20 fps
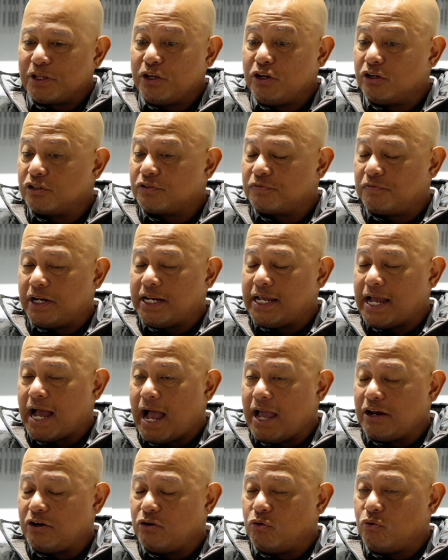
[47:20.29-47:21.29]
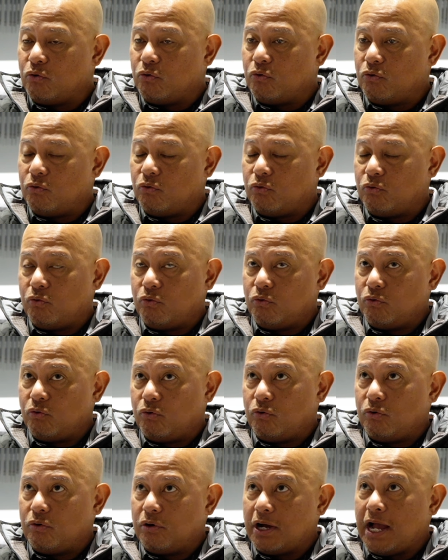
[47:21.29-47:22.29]
You know, it's funny. I don't.
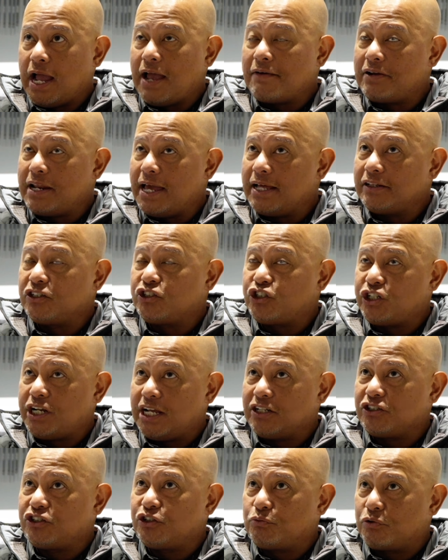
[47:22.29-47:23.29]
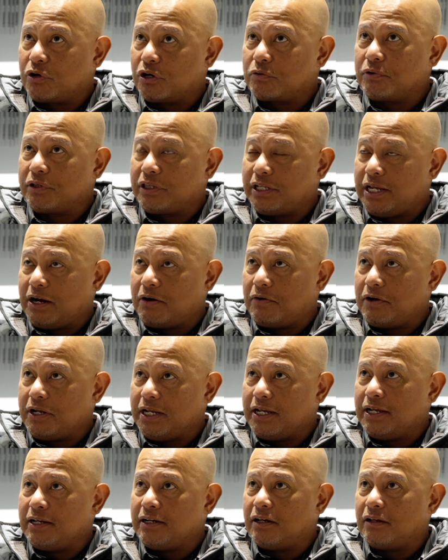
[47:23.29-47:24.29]
I haven't had the chance to work with Gary
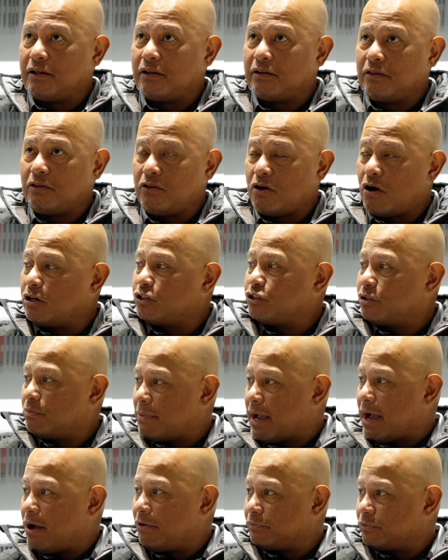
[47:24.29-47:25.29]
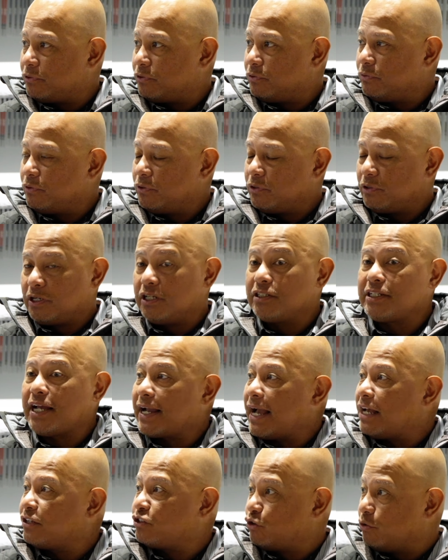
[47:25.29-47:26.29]
in a large amount. Okay. Because I
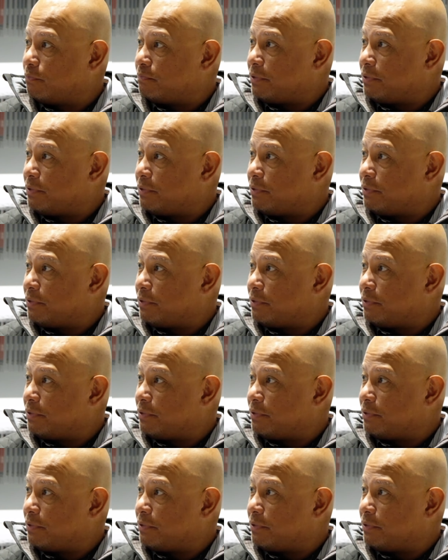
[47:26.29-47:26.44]
got so